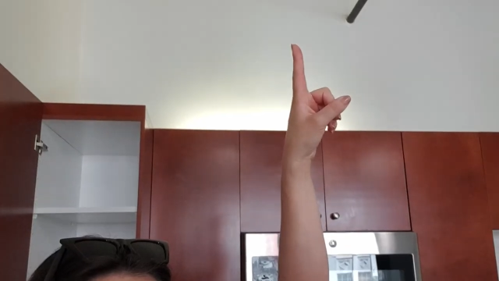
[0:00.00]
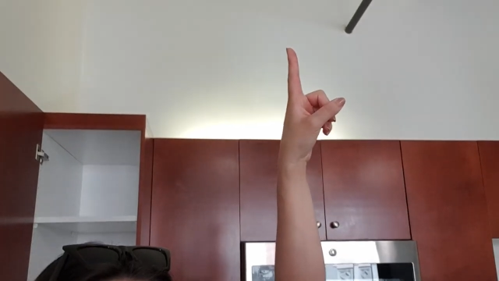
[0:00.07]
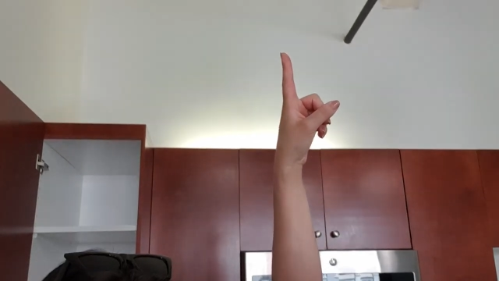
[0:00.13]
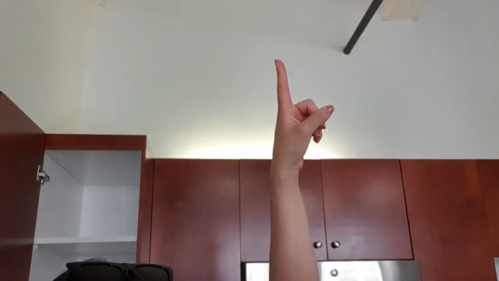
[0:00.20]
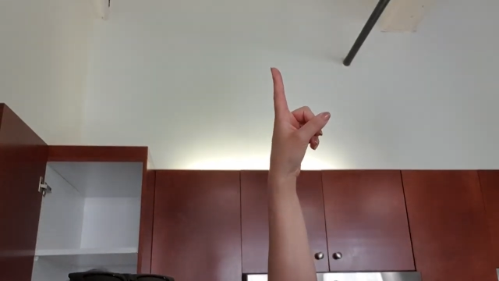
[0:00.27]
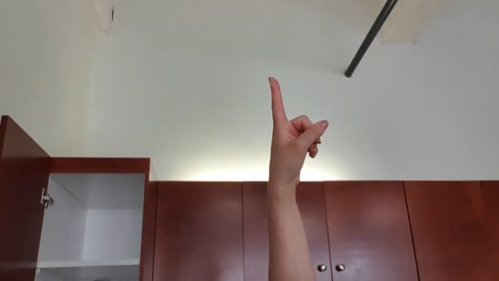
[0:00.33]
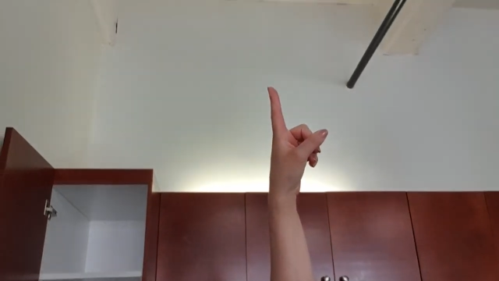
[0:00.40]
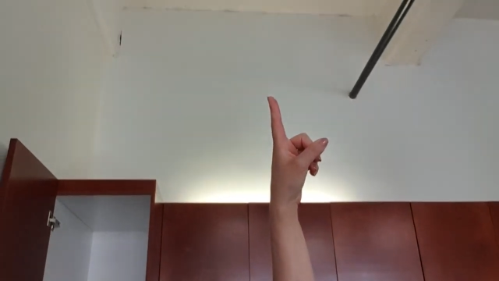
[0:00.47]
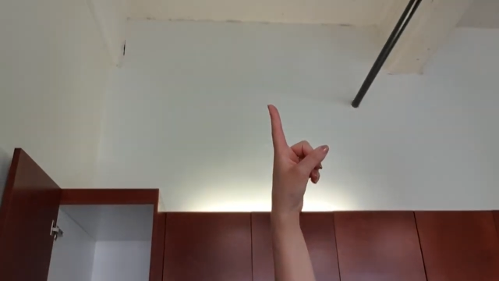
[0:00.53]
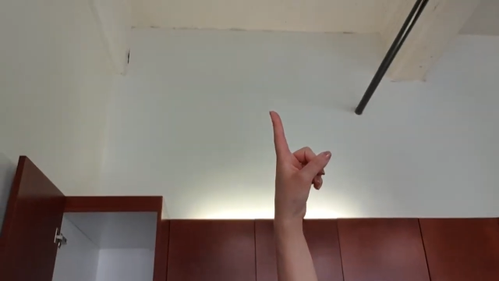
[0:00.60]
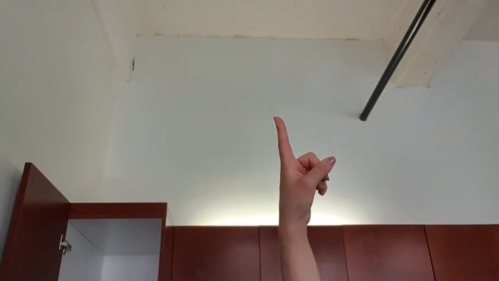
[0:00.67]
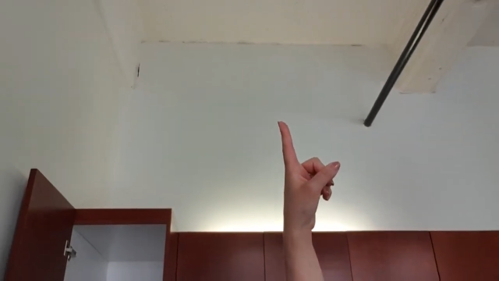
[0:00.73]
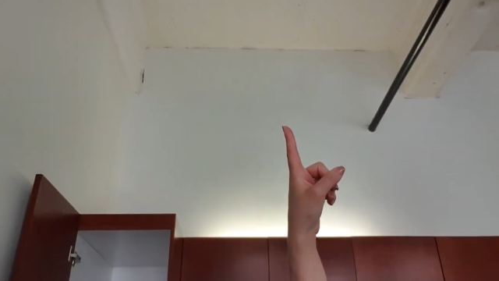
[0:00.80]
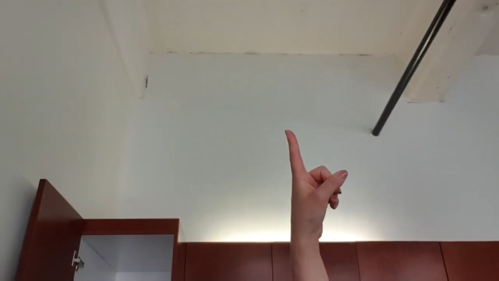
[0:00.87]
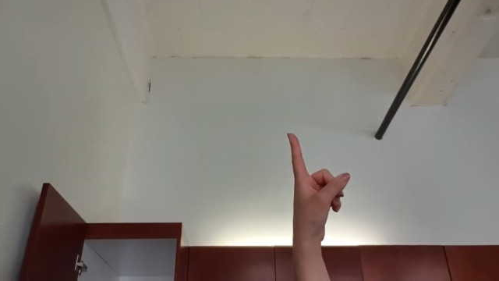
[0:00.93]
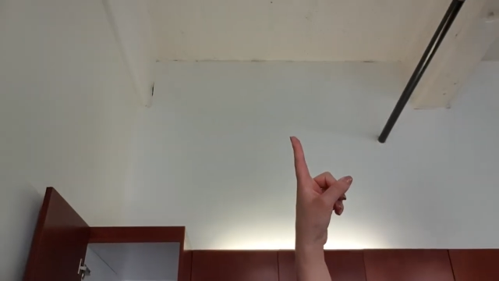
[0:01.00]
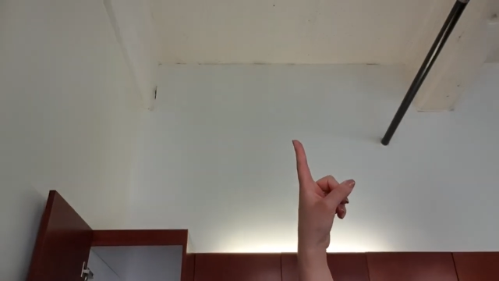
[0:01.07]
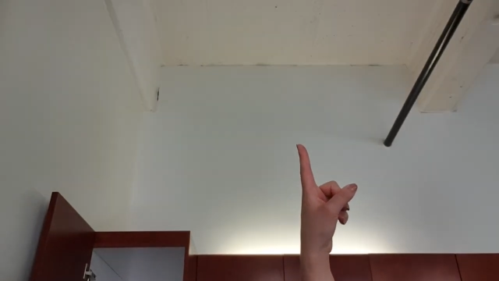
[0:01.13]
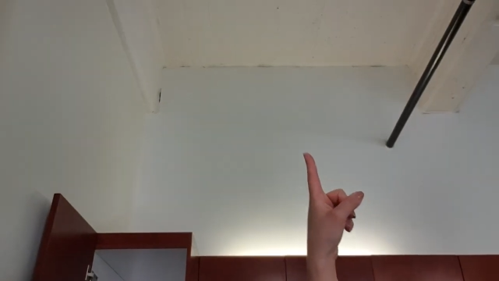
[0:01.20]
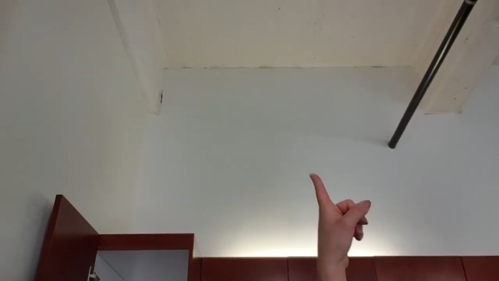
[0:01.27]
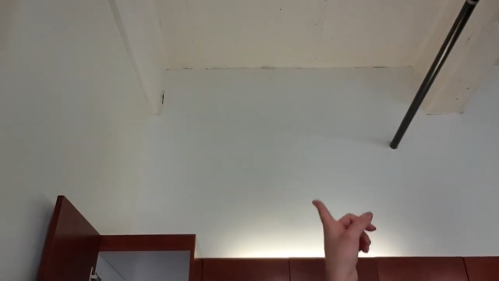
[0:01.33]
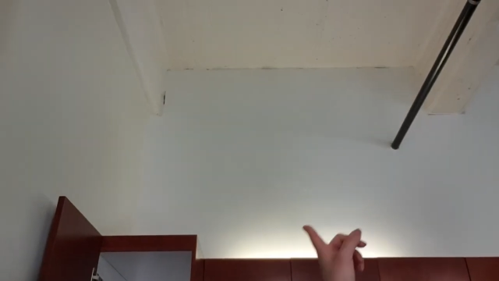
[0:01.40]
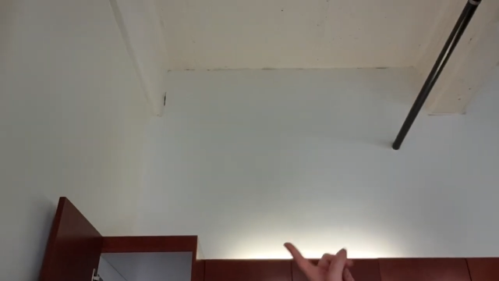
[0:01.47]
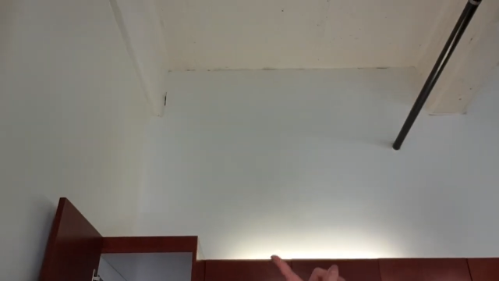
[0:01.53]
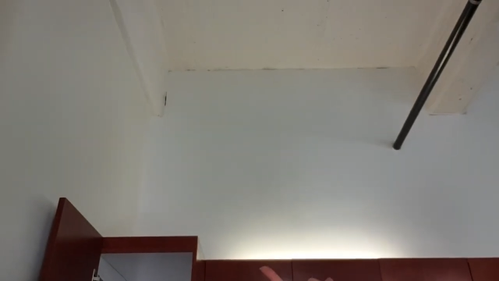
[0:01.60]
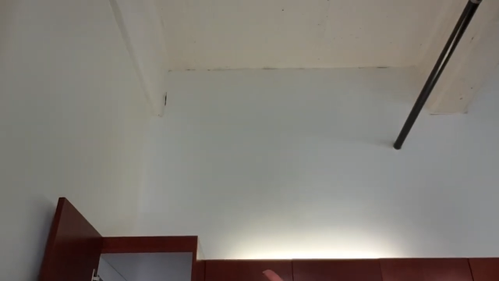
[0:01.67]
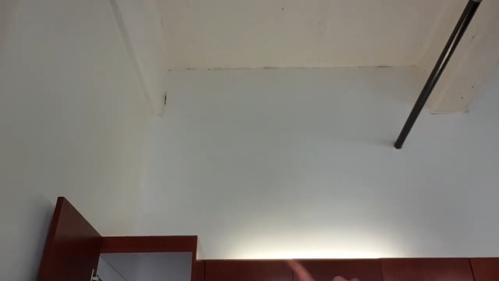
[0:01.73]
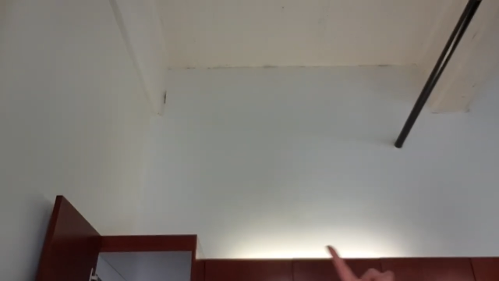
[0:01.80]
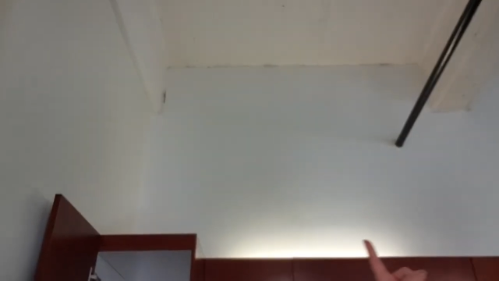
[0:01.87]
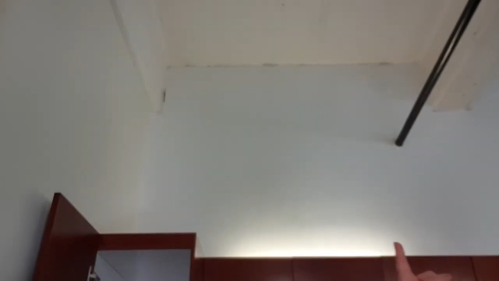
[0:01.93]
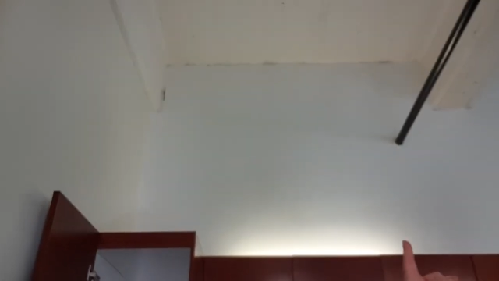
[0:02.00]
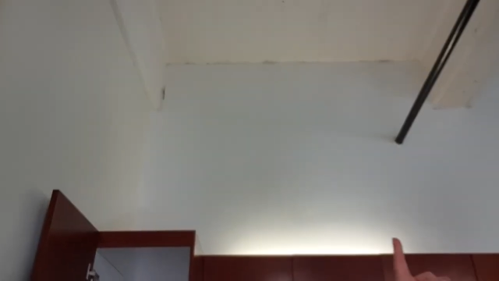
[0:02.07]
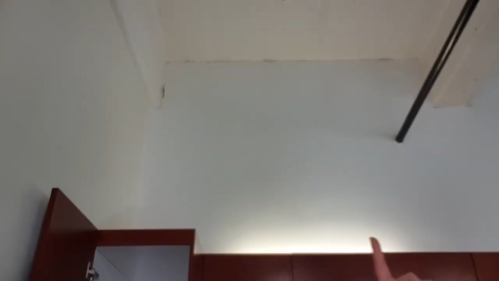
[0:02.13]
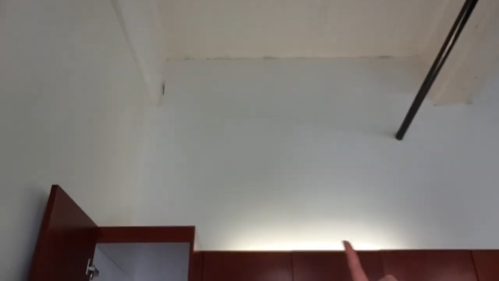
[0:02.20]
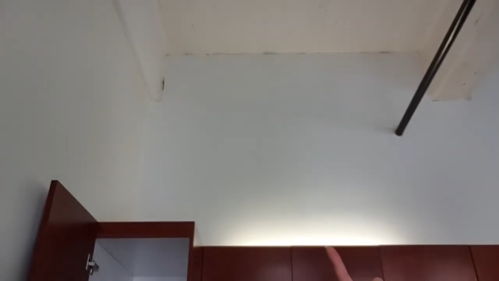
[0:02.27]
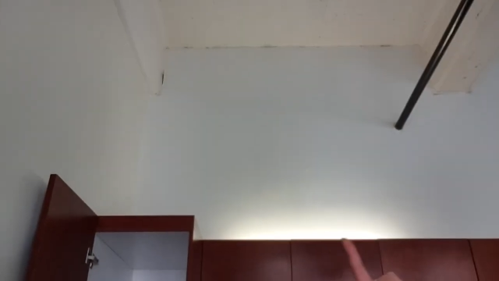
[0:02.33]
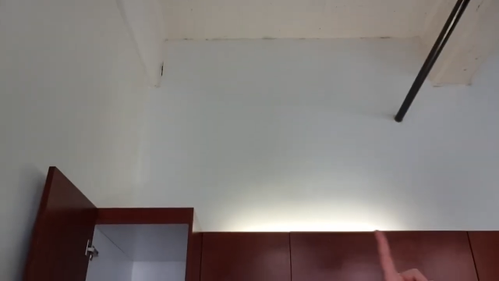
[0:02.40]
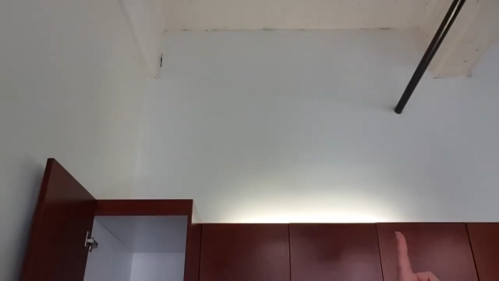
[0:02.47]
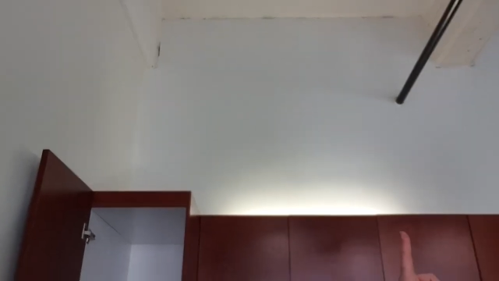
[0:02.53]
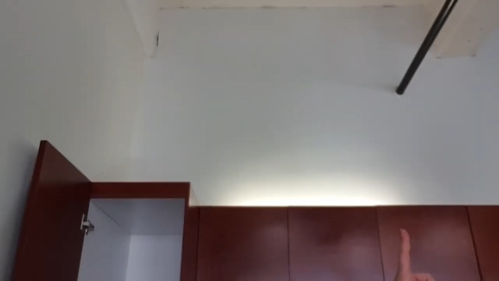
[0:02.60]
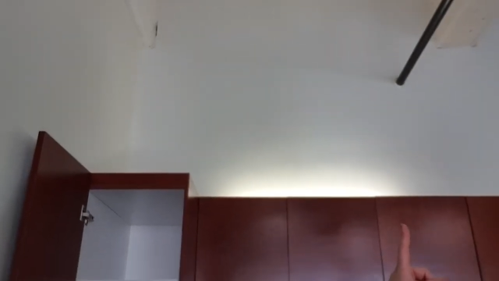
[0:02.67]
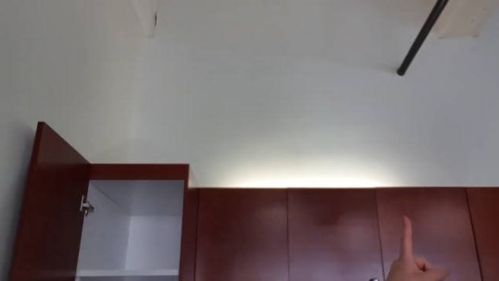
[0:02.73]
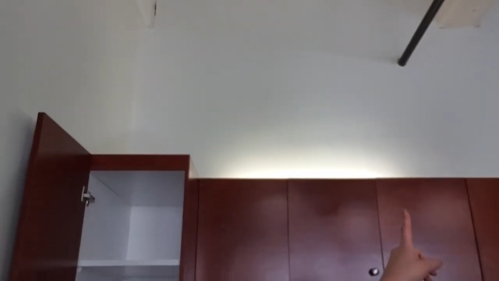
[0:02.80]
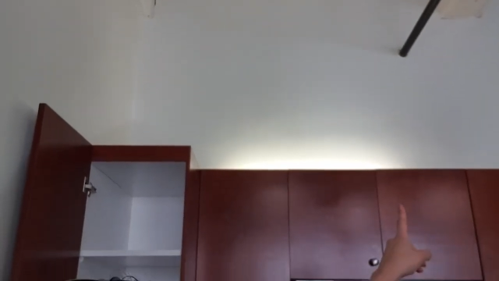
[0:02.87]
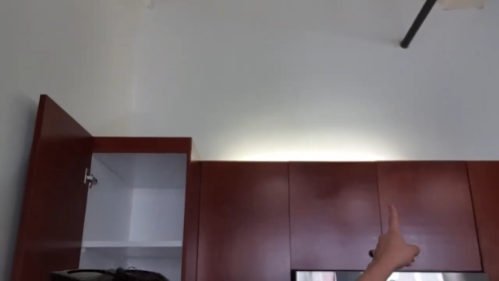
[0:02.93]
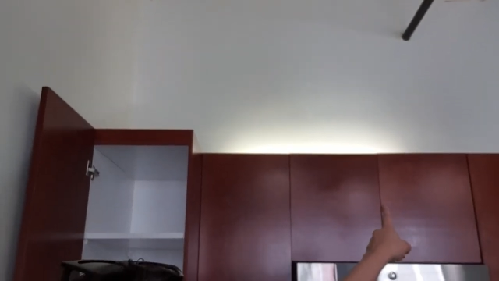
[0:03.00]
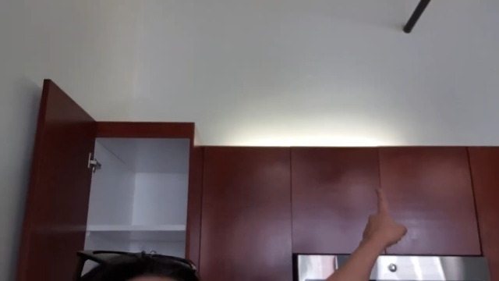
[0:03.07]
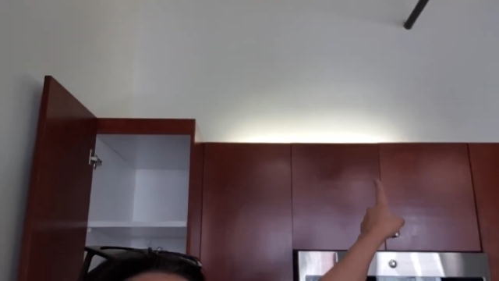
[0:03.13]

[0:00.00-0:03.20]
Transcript: (no speaker visible)